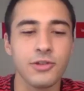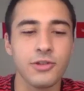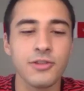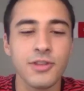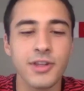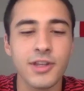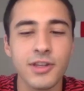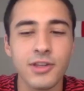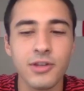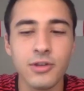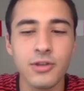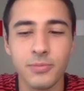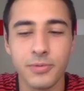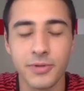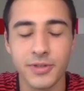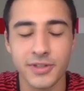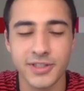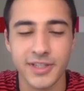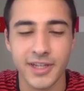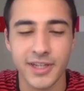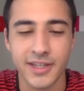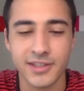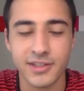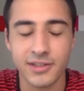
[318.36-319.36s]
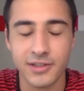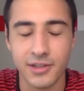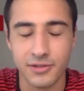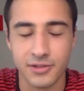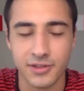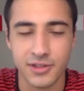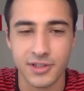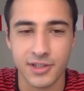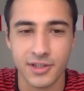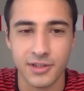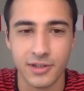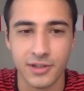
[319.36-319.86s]
you think you possess
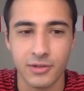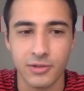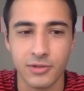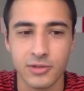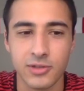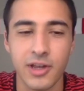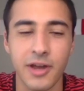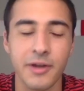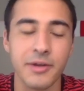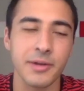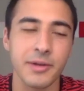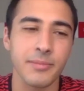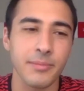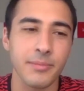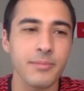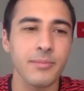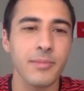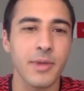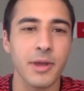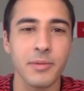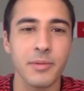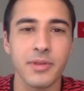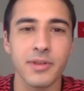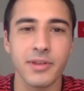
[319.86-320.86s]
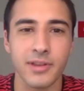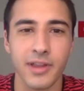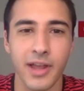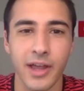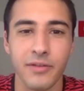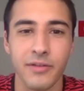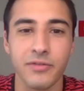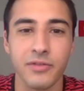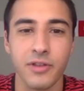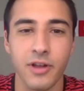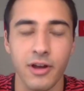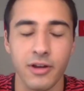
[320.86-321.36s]
those skills? I mean, maybe the
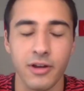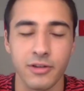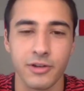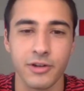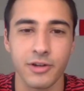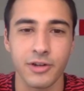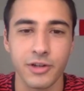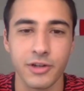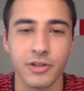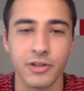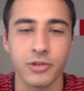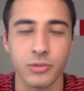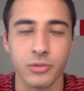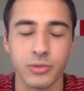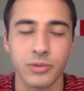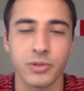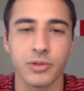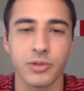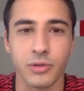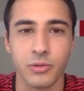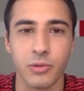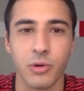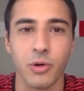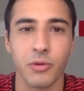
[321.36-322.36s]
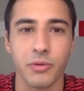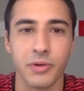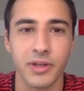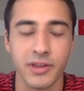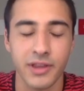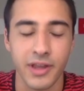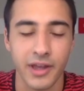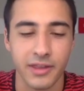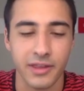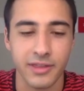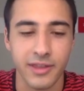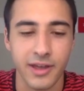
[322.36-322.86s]
lifelong learner, you were you were already
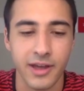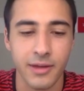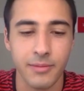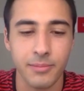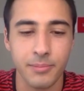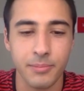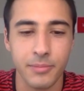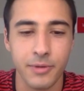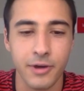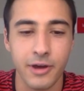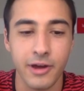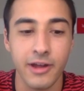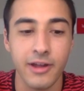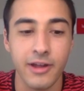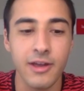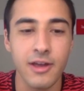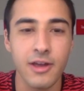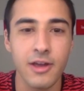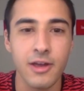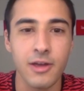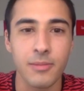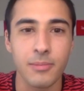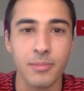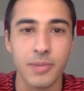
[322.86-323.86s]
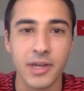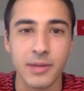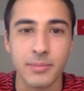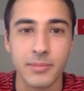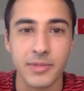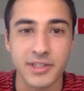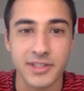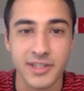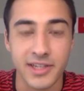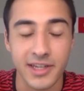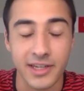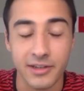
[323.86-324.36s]
like that, but being
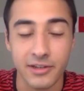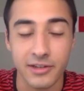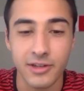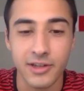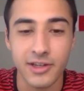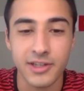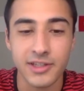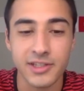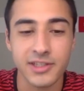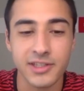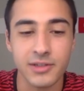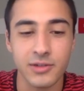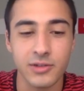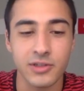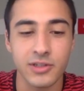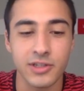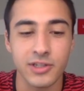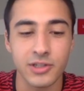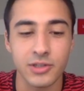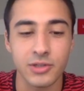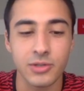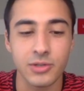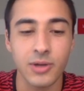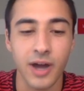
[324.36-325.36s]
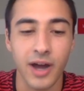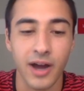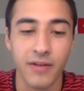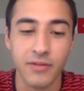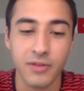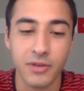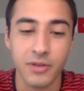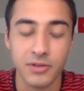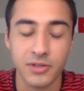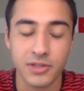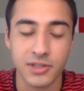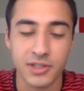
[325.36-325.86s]
meticulous, did you have
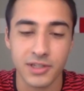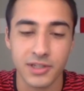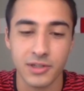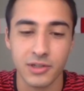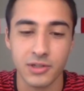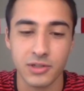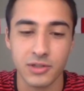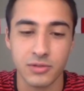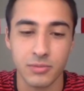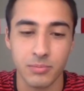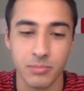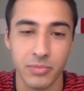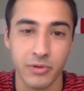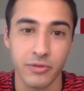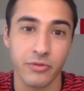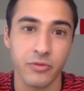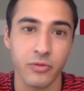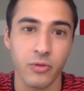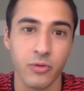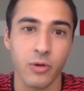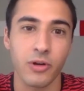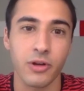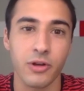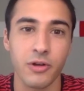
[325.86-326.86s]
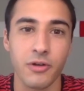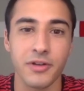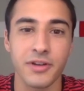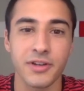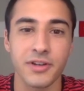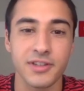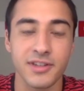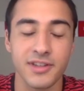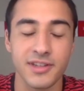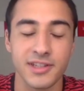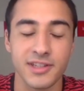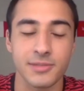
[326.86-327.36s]
those skills before going
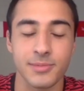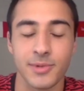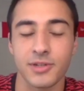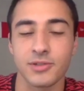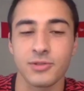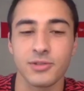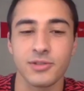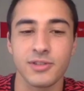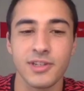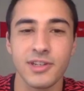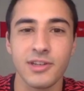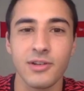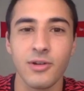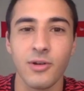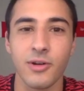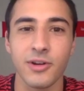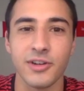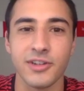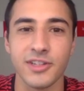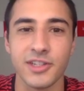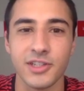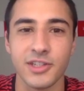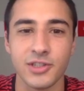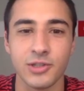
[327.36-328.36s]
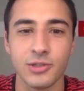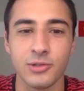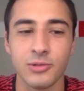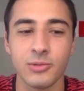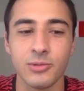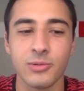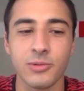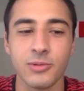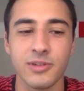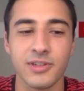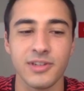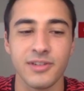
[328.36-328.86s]
into the specialty, or did
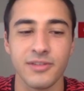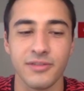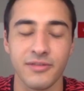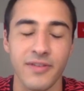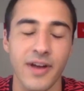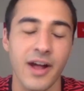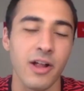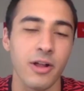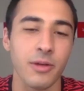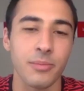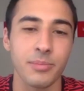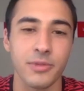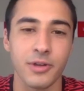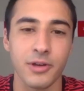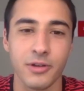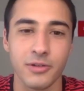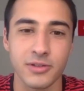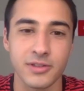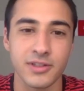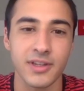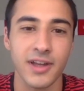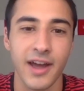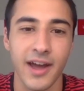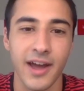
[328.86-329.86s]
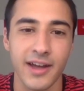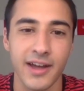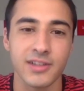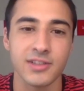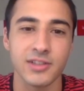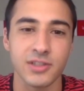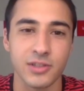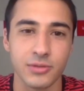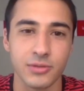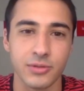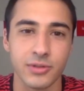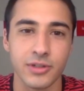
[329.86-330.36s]
you develop those
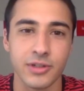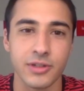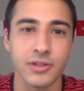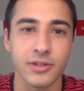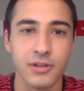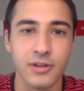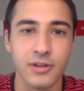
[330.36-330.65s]
as you were